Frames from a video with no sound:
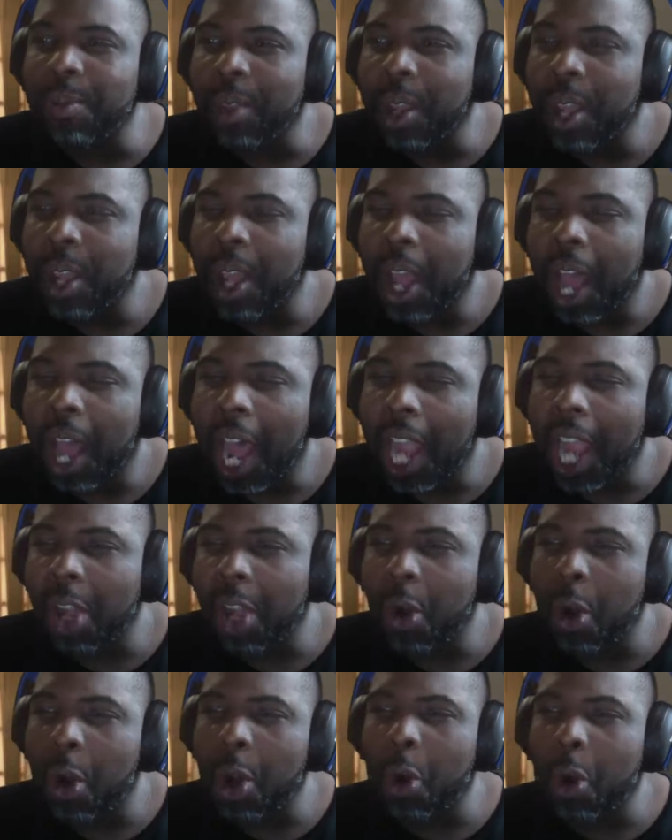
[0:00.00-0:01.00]
I could
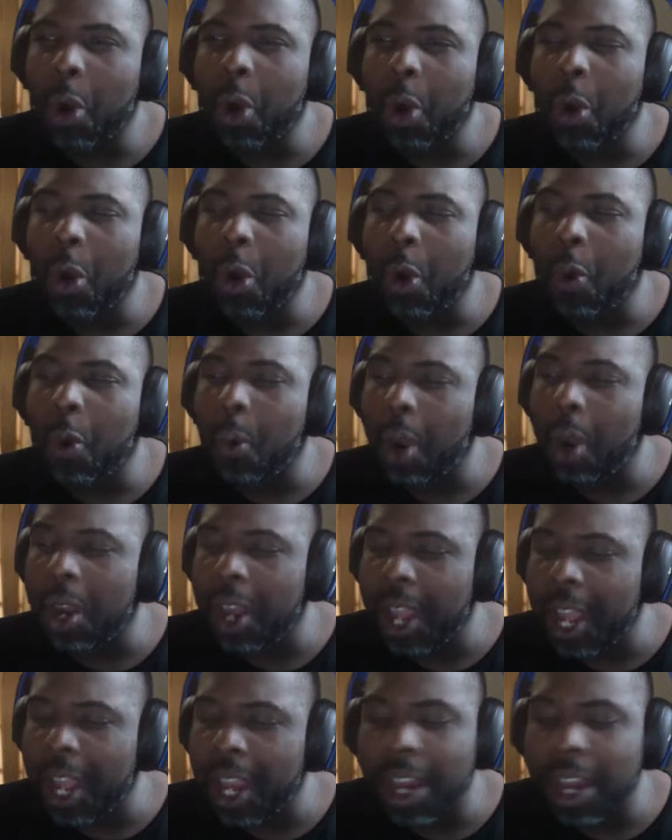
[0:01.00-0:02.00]
on one
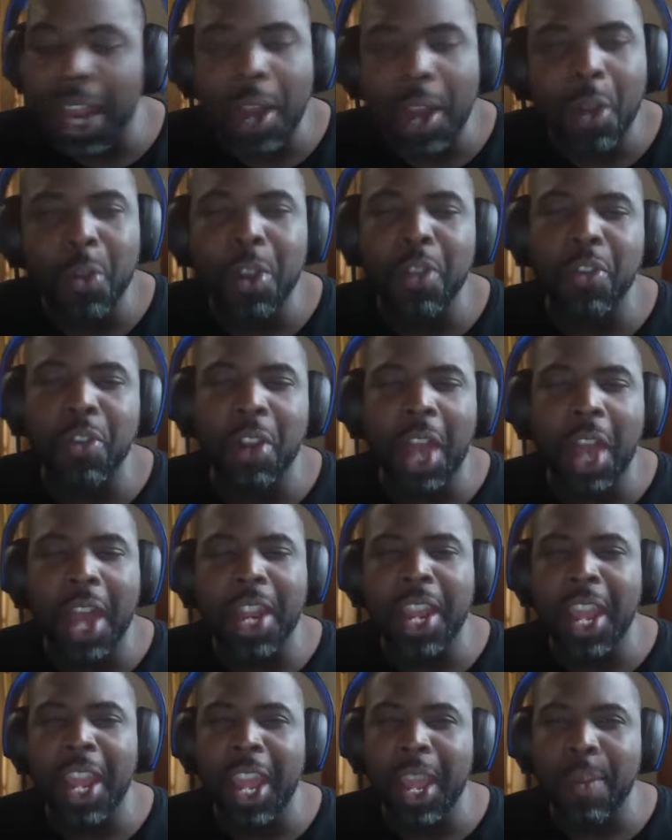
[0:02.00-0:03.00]
end, I know there's a lot of
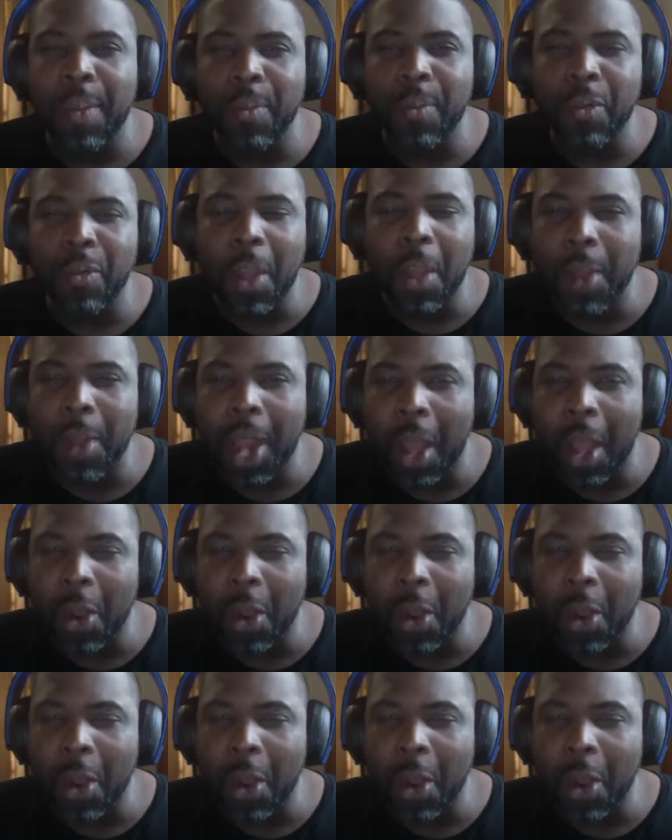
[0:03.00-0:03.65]
games coming out,